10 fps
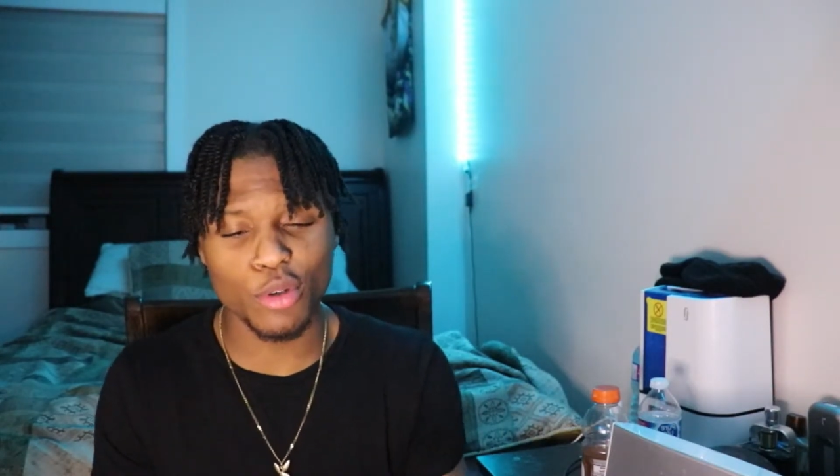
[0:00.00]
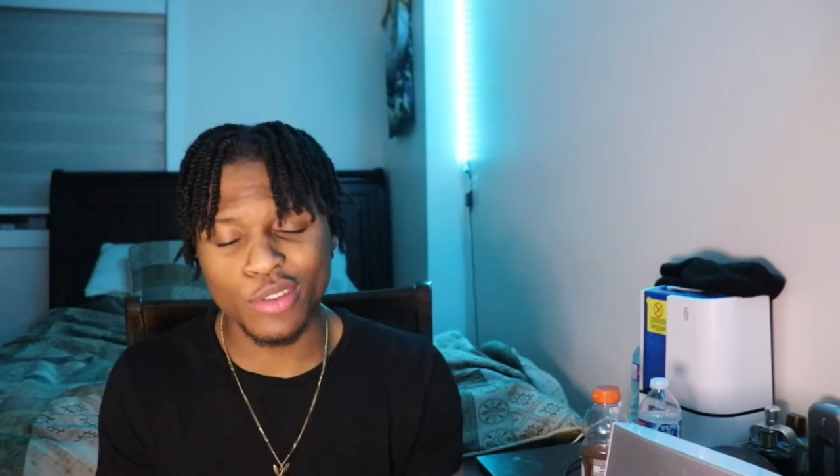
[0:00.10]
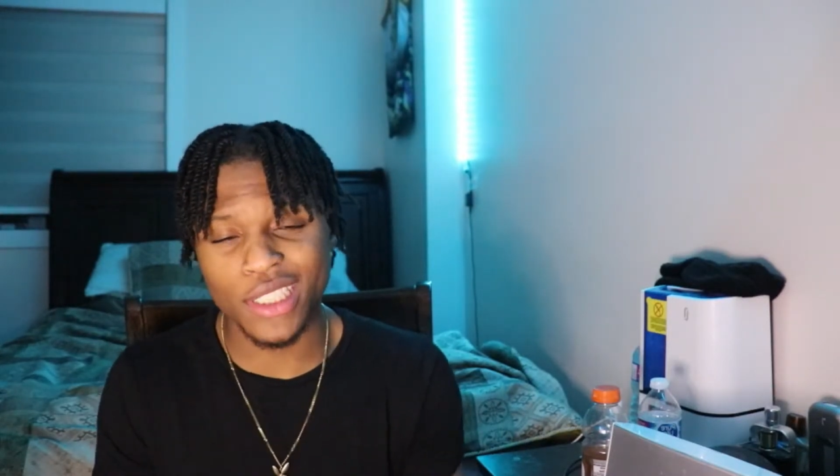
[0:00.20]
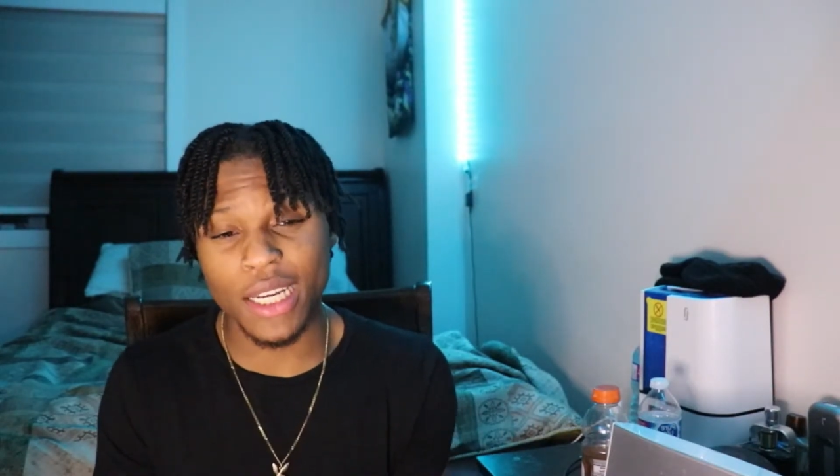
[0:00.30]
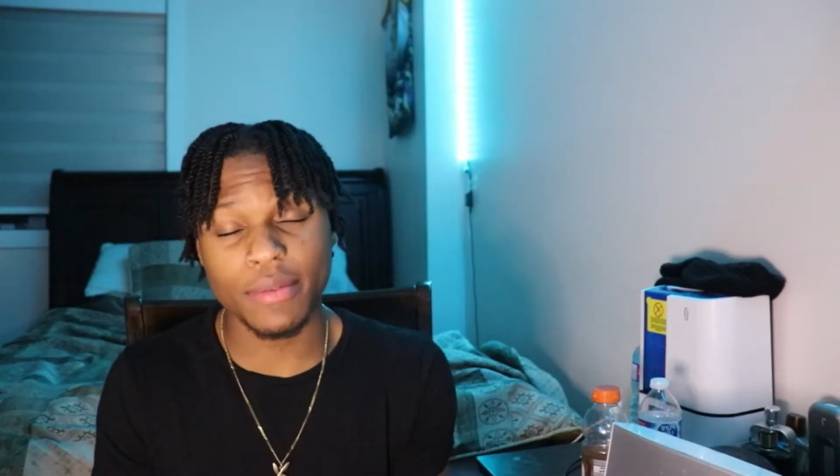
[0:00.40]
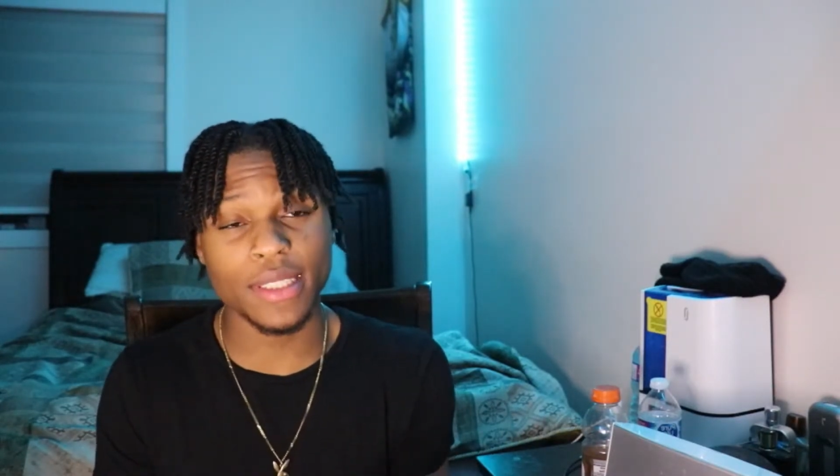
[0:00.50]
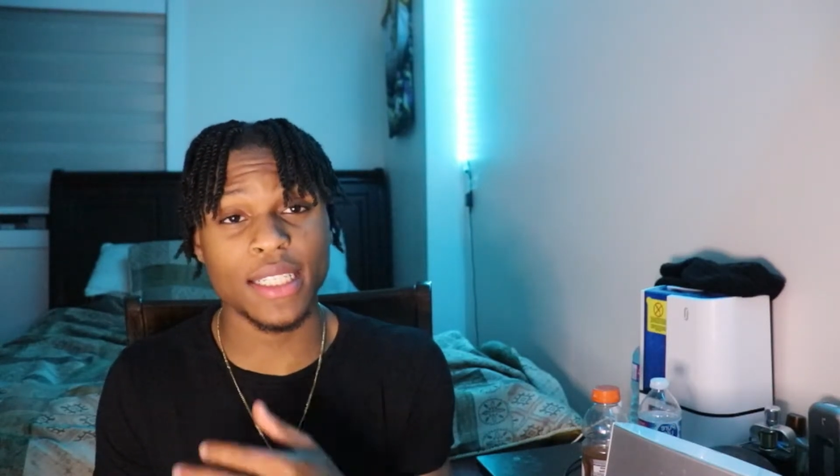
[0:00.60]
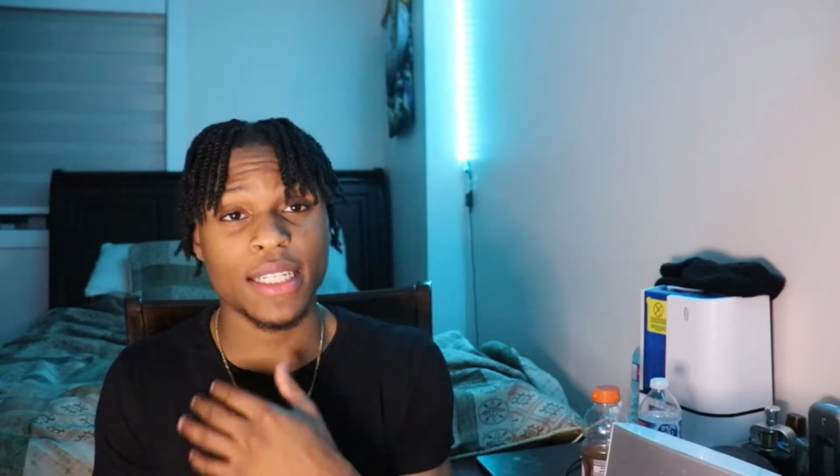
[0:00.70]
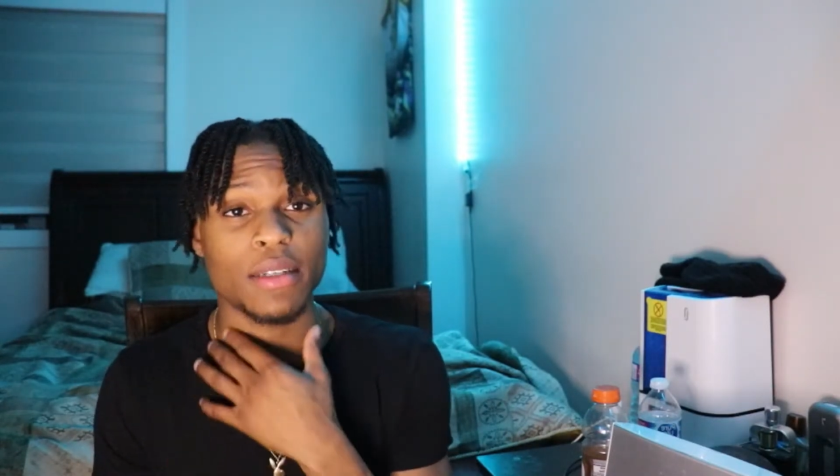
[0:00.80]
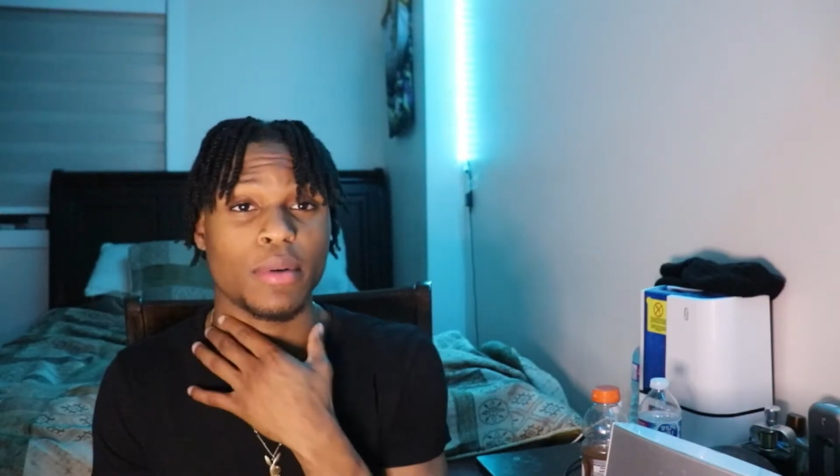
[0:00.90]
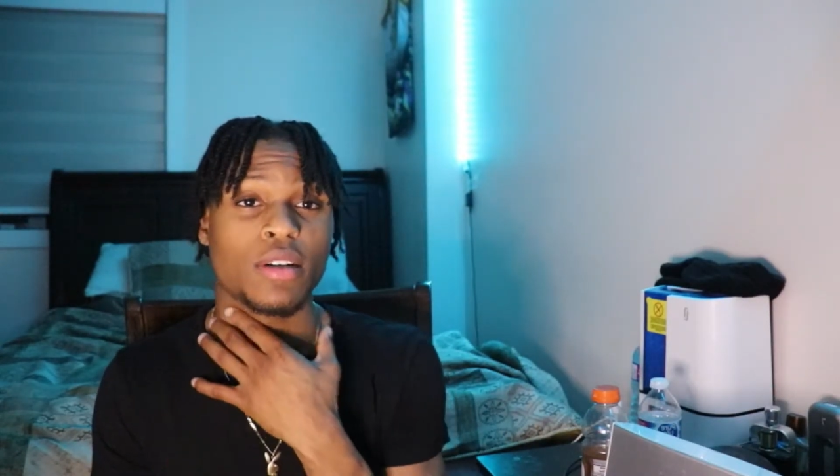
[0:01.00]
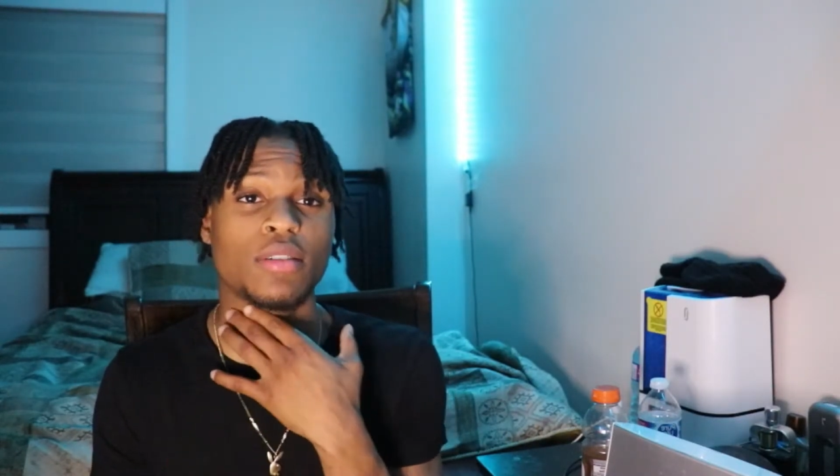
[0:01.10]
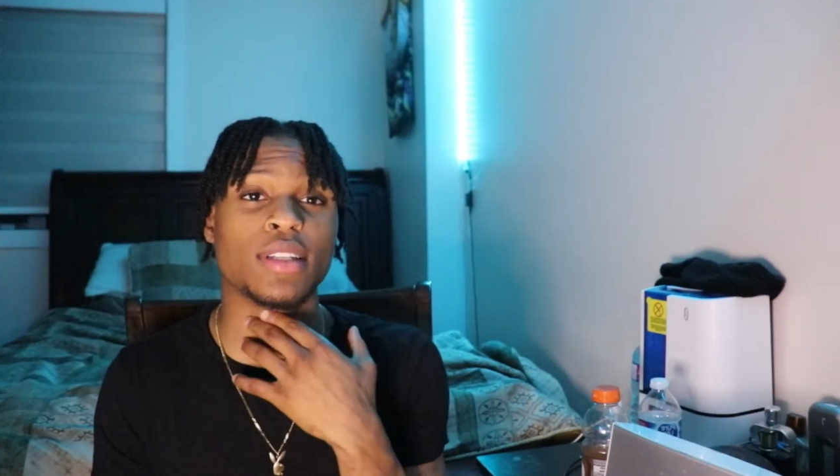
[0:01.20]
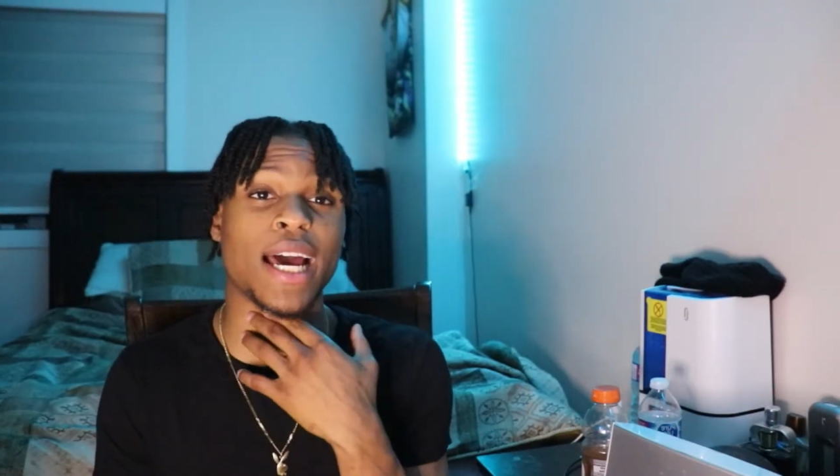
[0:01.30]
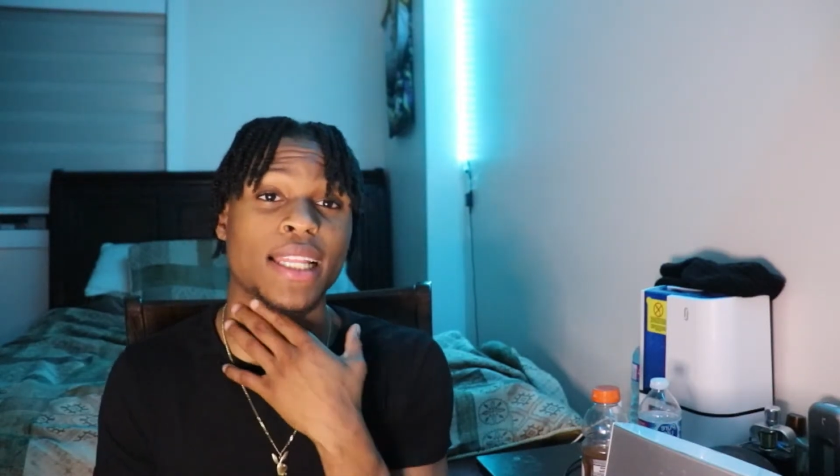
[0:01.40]
gems in there, bro,
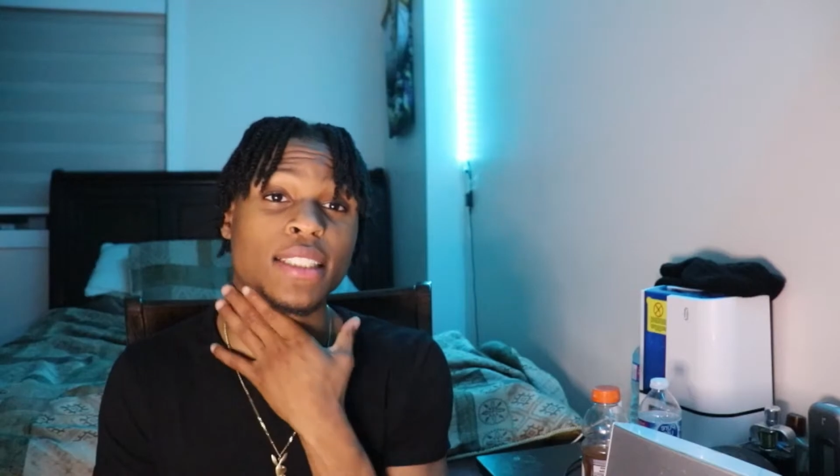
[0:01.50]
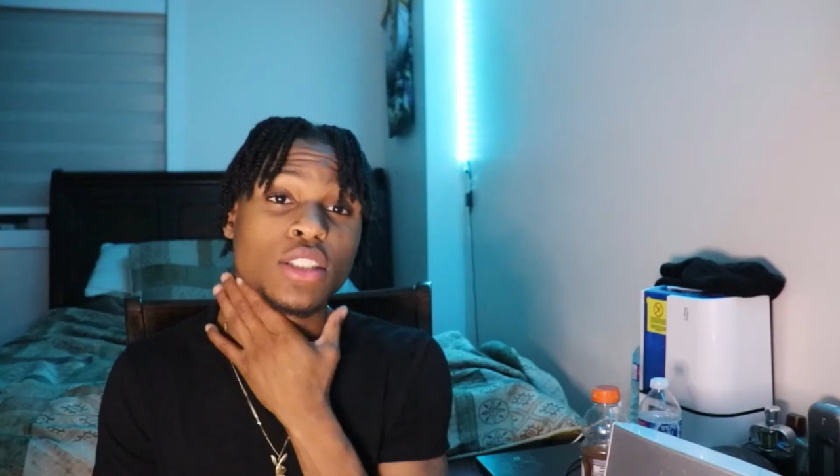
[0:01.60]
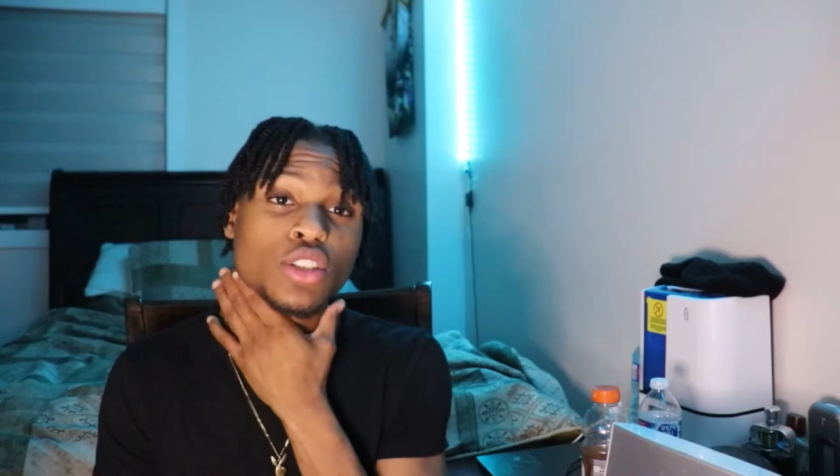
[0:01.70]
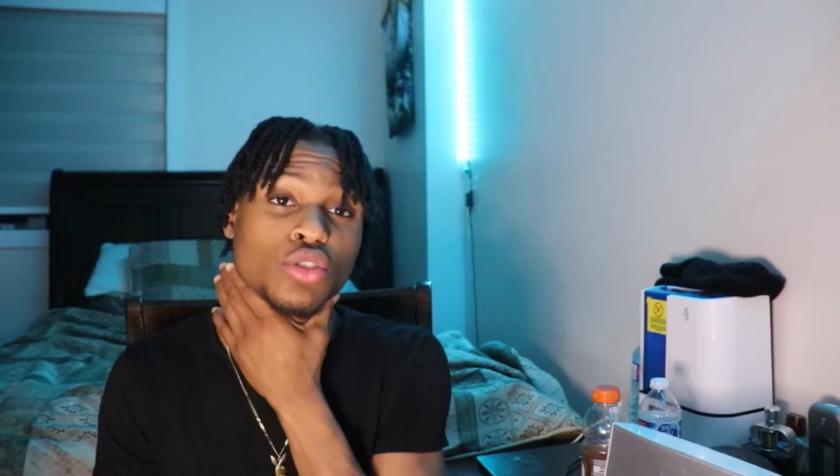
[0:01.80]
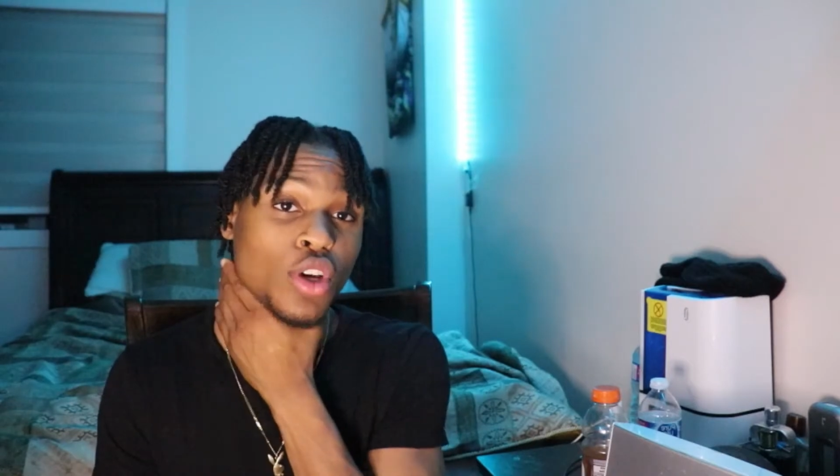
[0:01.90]
that I listen to.